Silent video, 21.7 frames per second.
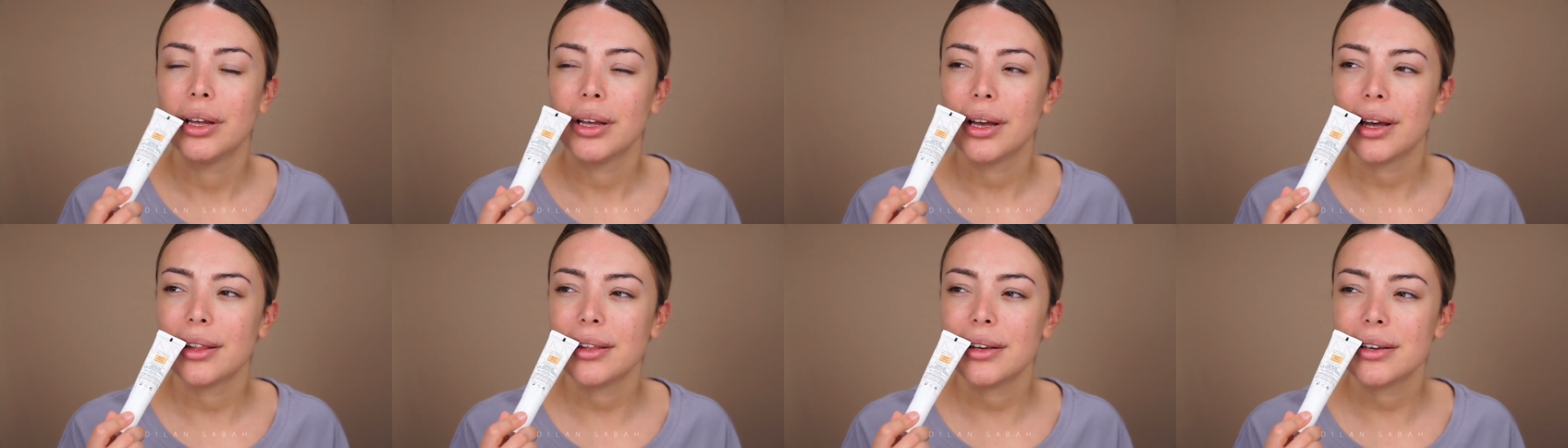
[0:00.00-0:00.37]

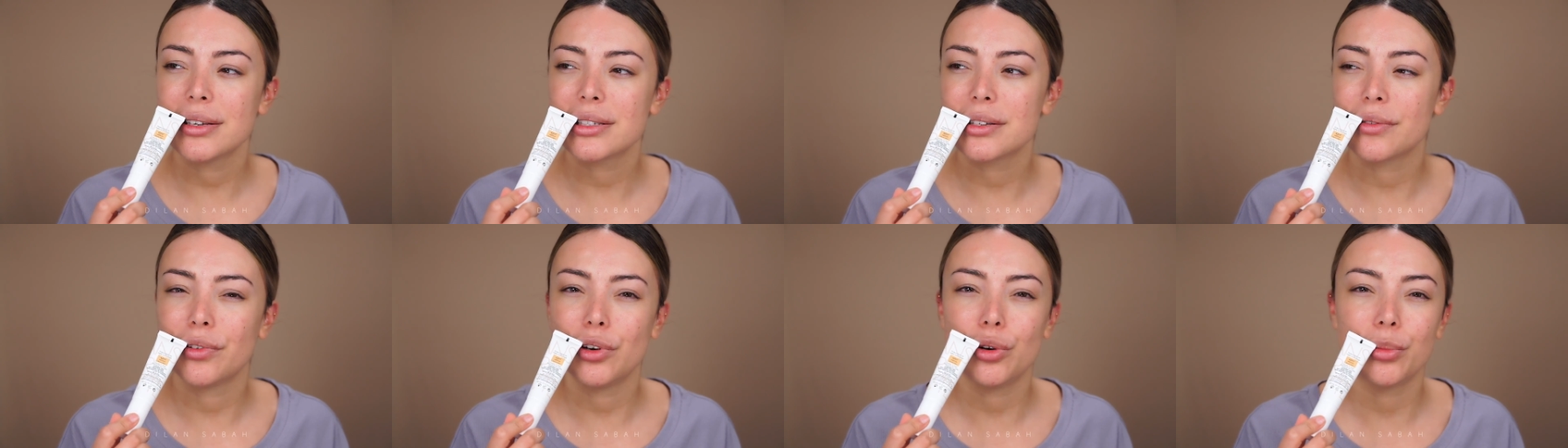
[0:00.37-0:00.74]
I think
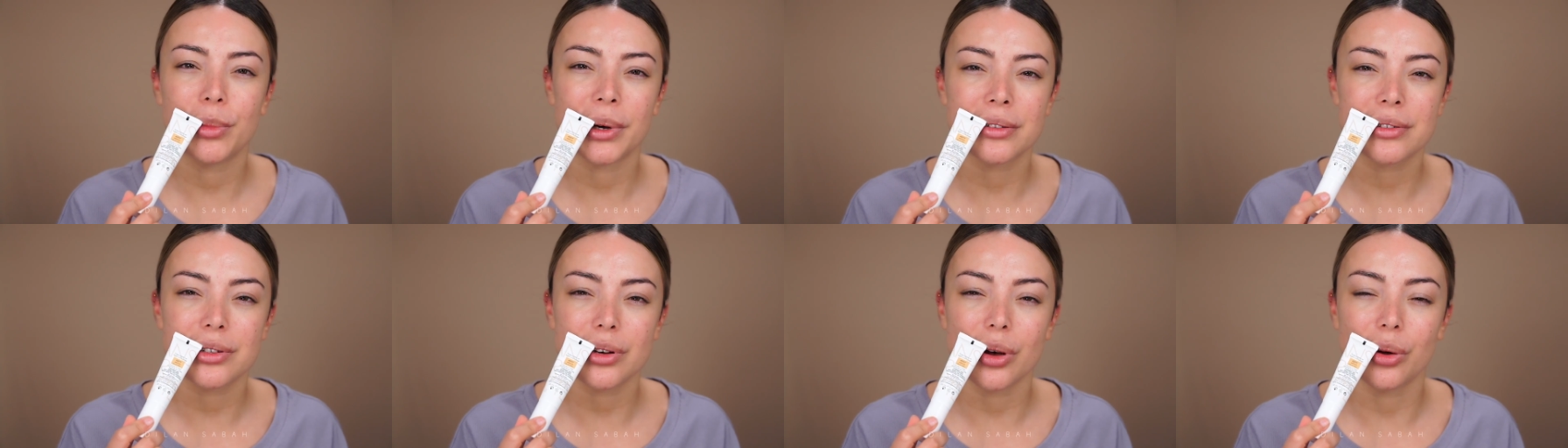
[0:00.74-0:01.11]
it's a few
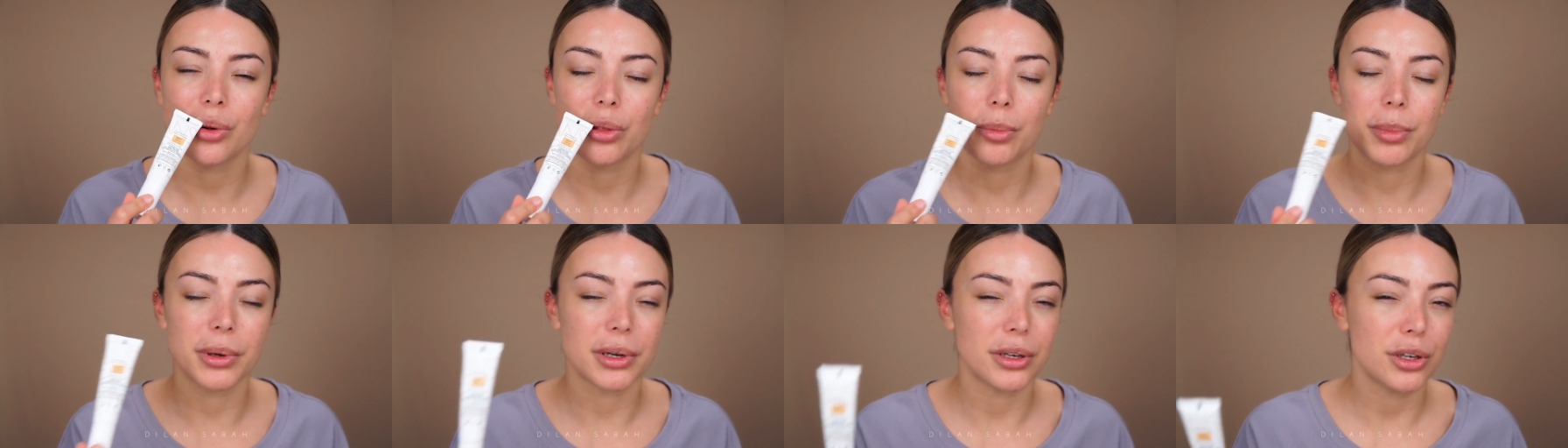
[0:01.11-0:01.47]
months
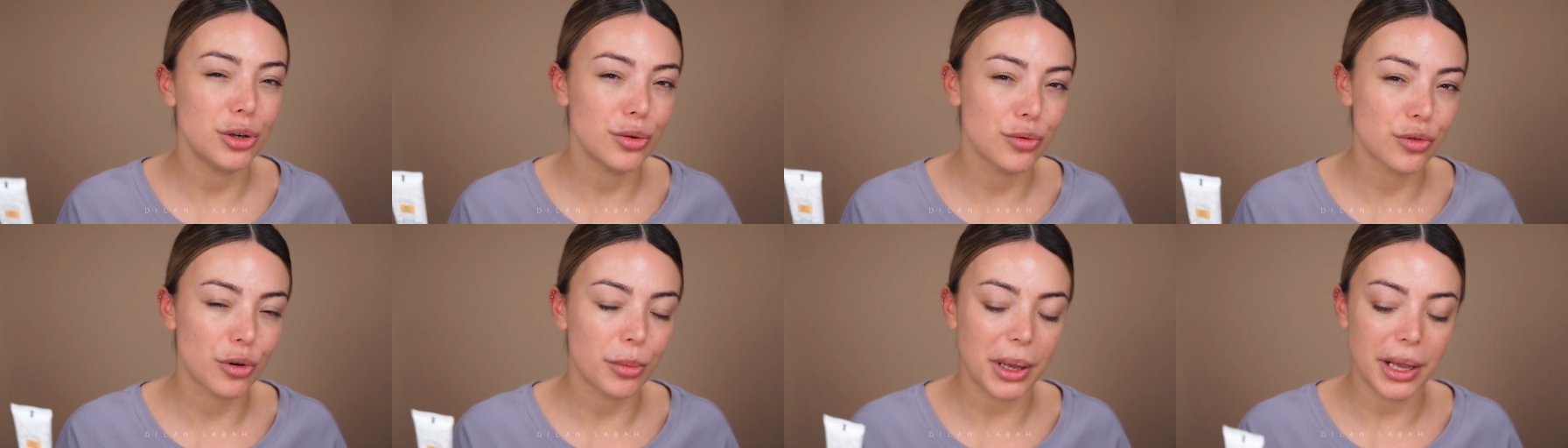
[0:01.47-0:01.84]
old, but
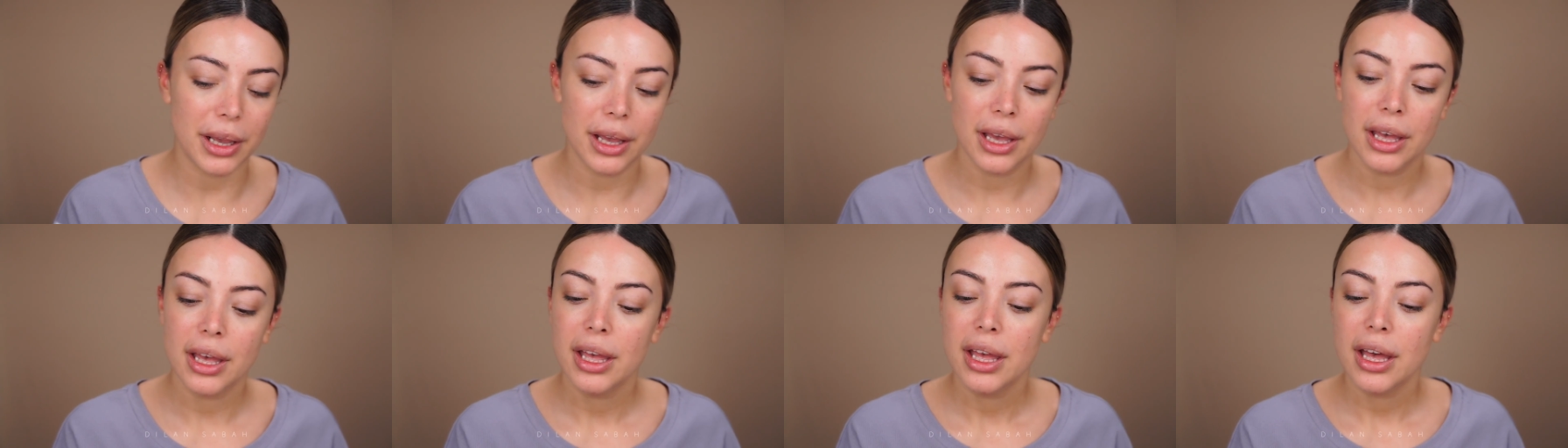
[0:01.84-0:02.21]
new for me.